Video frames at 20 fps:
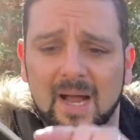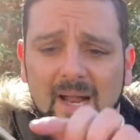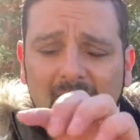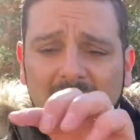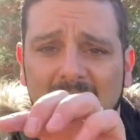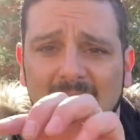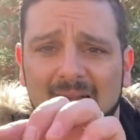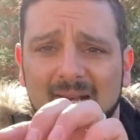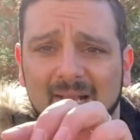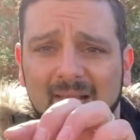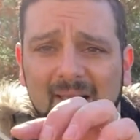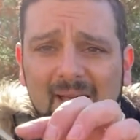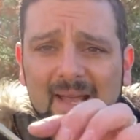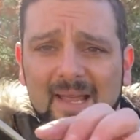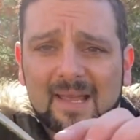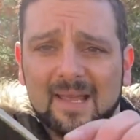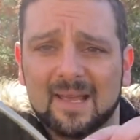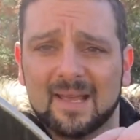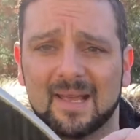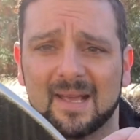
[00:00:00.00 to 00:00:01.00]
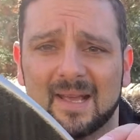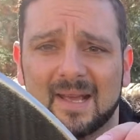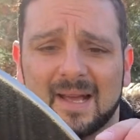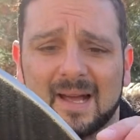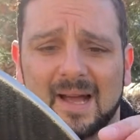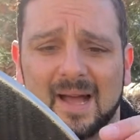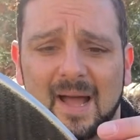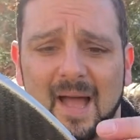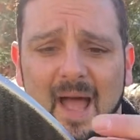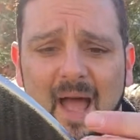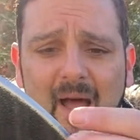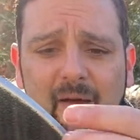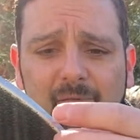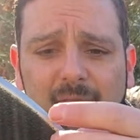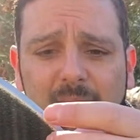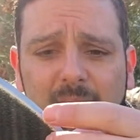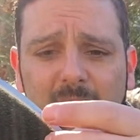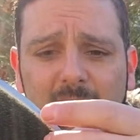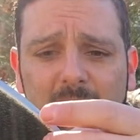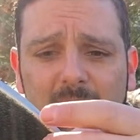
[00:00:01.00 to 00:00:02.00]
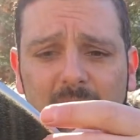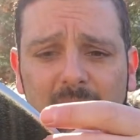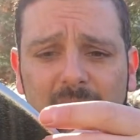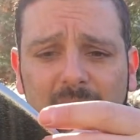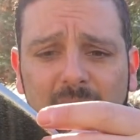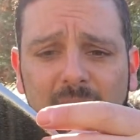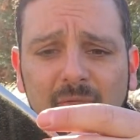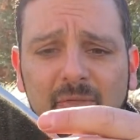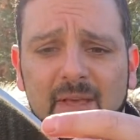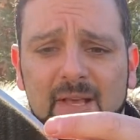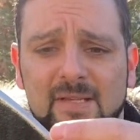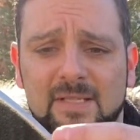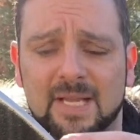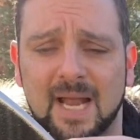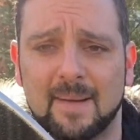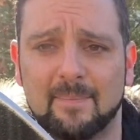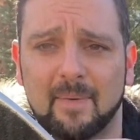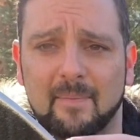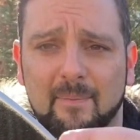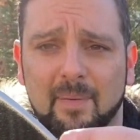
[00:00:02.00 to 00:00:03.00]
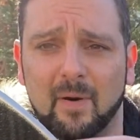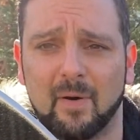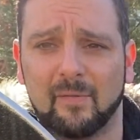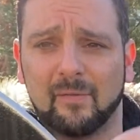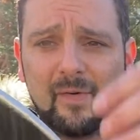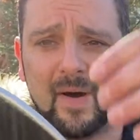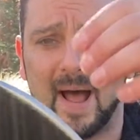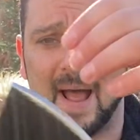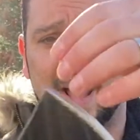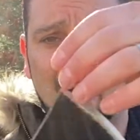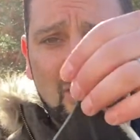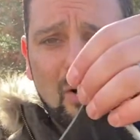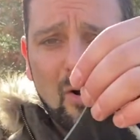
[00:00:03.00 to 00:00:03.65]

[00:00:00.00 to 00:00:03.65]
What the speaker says: kind of like have this type of profile